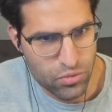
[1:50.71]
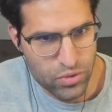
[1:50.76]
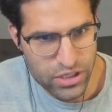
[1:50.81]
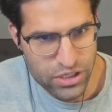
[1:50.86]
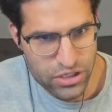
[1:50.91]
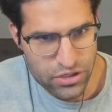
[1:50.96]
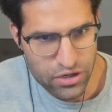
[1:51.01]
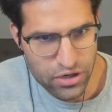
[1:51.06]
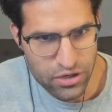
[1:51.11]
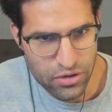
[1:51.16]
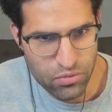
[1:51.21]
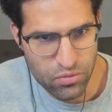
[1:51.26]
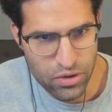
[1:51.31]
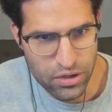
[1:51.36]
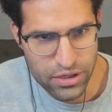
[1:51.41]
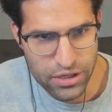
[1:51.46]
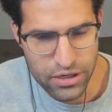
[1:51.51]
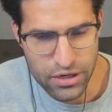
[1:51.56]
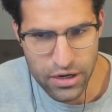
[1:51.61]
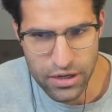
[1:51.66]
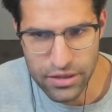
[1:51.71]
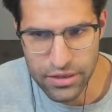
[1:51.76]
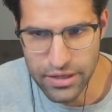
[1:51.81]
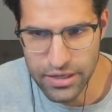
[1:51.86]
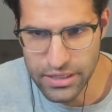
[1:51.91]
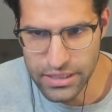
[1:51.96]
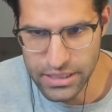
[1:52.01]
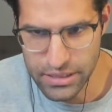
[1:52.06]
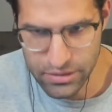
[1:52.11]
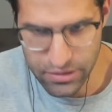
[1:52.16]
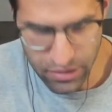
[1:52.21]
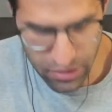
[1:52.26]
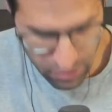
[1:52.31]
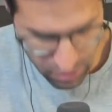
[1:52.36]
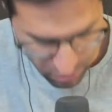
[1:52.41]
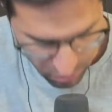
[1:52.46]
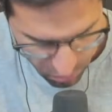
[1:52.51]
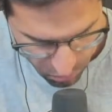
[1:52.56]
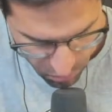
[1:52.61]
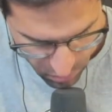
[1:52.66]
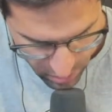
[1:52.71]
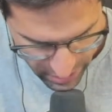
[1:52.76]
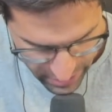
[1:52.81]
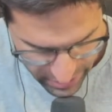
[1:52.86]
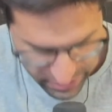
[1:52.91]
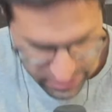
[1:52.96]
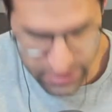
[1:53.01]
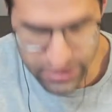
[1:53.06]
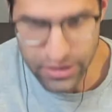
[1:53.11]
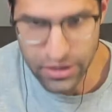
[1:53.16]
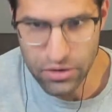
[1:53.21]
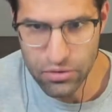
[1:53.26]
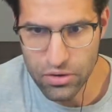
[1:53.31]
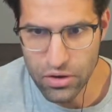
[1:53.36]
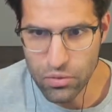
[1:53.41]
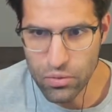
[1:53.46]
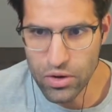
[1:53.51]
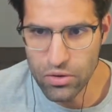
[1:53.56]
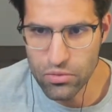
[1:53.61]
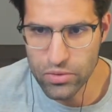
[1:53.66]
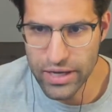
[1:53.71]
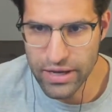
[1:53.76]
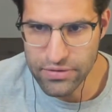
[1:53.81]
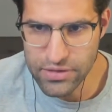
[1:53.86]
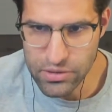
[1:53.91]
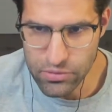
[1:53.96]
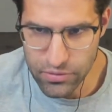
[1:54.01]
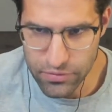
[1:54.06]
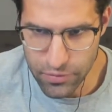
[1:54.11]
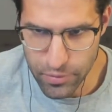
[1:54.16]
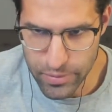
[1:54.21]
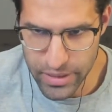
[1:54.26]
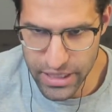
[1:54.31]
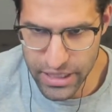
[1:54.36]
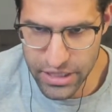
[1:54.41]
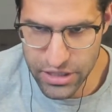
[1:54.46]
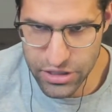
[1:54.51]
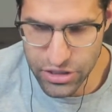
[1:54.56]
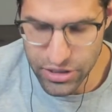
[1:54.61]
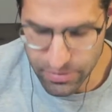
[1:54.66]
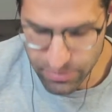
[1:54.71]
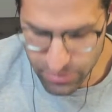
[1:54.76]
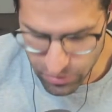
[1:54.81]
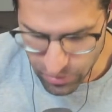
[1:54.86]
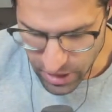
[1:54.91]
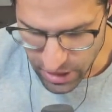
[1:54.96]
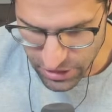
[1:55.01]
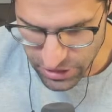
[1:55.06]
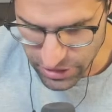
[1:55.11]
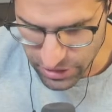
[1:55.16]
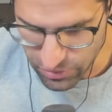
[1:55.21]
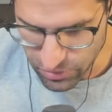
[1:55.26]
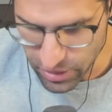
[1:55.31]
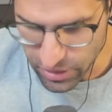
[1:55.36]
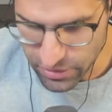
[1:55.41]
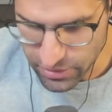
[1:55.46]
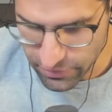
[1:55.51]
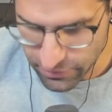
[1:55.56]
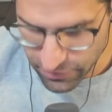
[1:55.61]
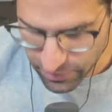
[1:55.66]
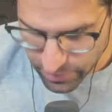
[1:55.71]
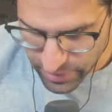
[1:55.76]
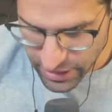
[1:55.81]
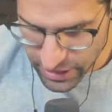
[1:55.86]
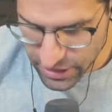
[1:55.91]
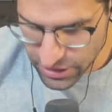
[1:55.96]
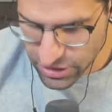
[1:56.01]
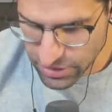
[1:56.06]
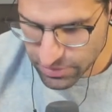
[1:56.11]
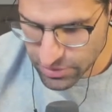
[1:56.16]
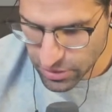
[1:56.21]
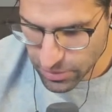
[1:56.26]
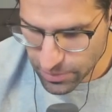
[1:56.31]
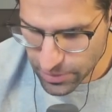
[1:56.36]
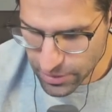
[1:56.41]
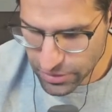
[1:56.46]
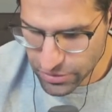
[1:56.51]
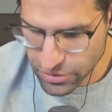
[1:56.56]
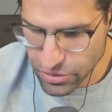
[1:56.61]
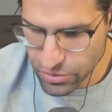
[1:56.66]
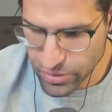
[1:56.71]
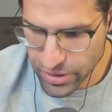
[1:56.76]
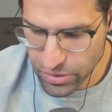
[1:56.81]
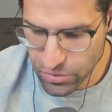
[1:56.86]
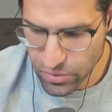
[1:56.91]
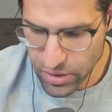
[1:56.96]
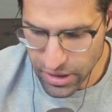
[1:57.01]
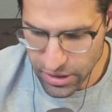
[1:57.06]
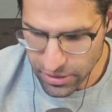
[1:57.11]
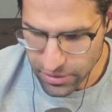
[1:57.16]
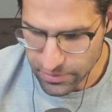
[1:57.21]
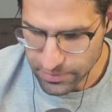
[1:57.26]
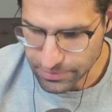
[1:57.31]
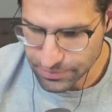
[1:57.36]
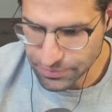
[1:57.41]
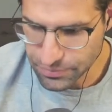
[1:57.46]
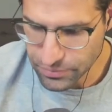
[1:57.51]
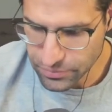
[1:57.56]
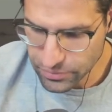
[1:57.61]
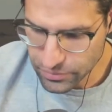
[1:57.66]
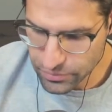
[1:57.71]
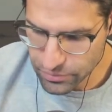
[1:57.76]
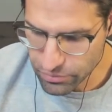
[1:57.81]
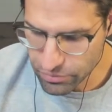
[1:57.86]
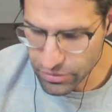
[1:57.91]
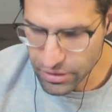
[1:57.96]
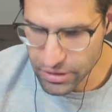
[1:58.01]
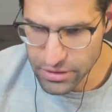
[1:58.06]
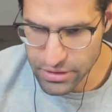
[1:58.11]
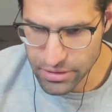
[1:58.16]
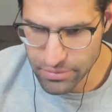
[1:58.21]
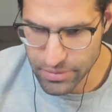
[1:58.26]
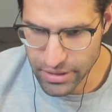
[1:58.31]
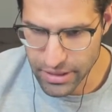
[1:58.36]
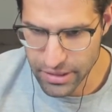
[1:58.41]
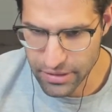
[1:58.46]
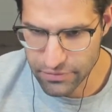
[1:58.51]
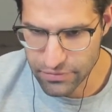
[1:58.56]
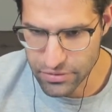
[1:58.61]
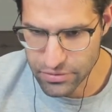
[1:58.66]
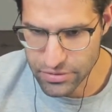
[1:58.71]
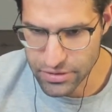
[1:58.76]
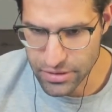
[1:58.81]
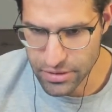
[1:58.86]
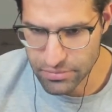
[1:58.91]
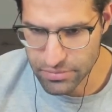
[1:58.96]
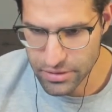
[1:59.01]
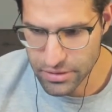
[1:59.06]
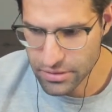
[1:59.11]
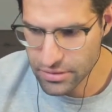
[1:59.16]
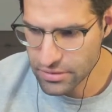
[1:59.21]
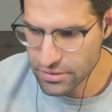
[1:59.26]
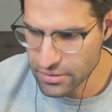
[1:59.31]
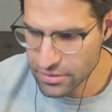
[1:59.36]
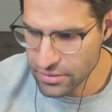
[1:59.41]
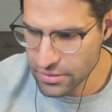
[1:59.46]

So we started working on this a while ago. Whoa, we have someone from Egypt watching. Welcome from Egypt. Hope you're doing well. Let's get my headphones up.